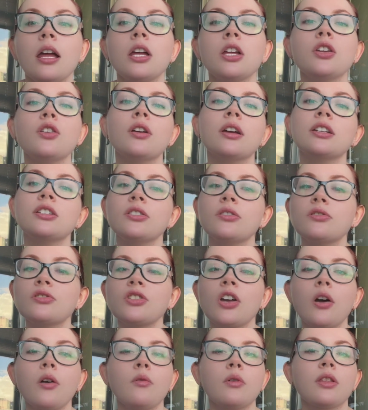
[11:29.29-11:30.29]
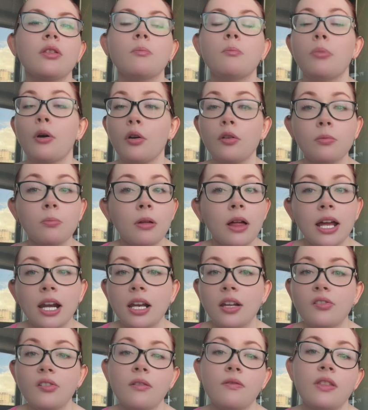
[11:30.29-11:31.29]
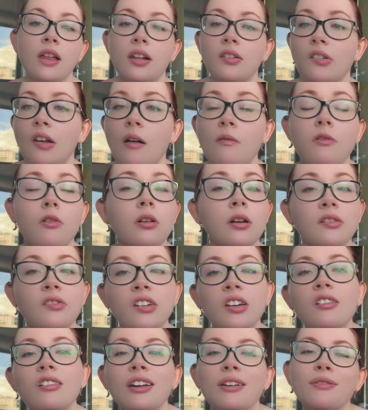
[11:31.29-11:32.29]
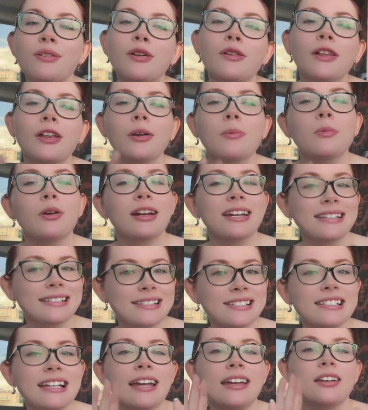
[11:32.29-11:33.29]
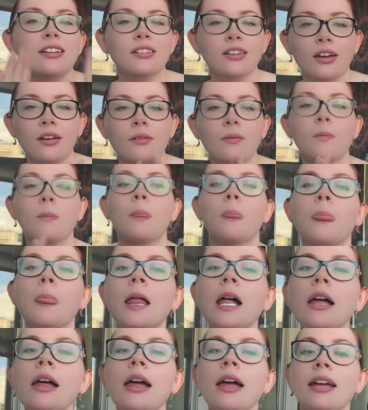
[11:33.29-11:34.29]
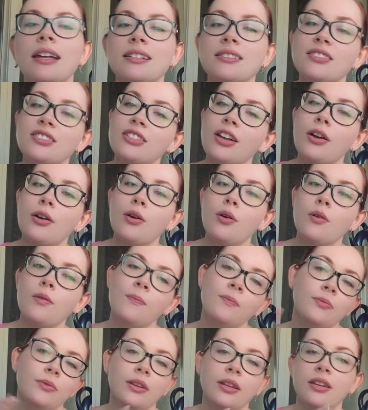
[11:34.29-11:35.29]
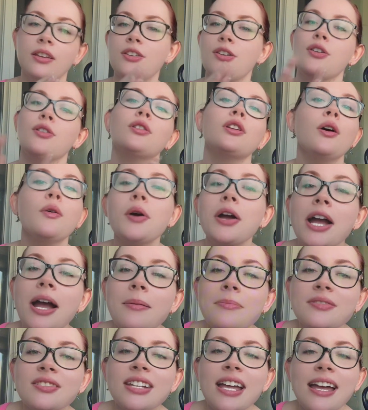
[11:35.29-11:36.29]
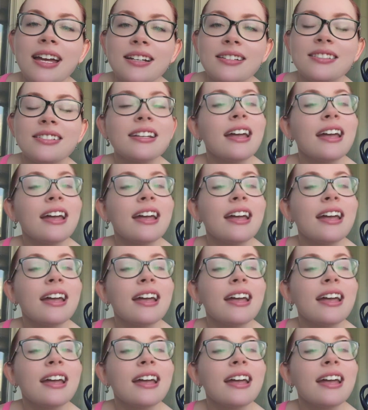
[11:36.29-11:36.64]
You can do so with both planets if that's helpful because it'll give you a little more insight, you know? And so, you know what comes next.